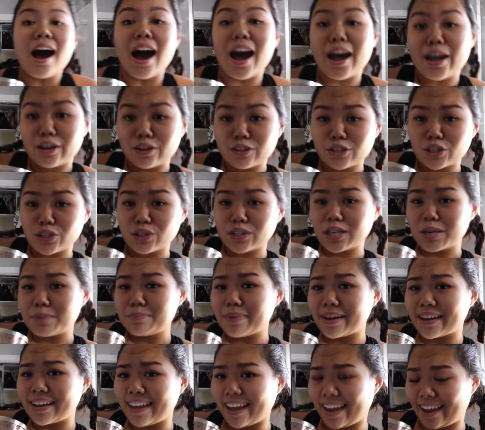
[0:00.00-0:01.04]
I also keep
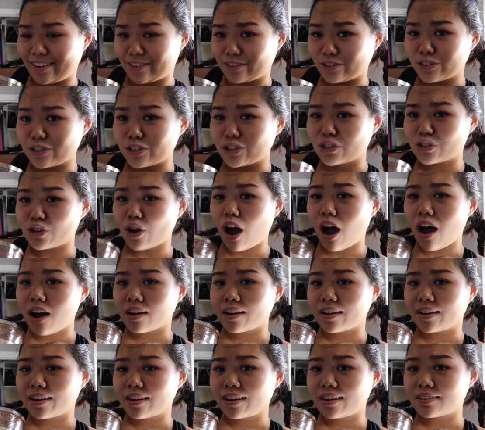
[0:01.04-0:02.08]
my candle
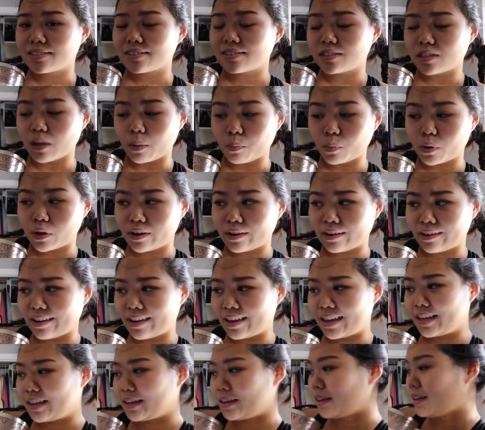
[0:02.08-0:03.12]
stock somewhere
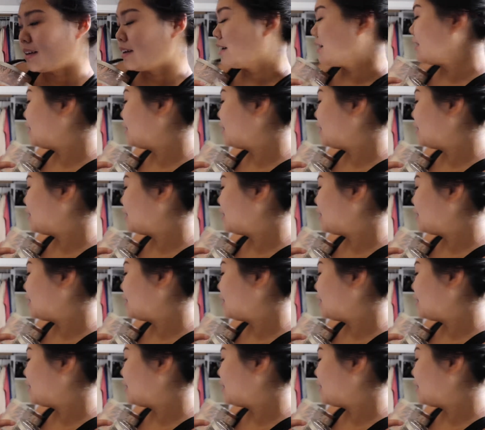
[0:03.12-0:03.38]
in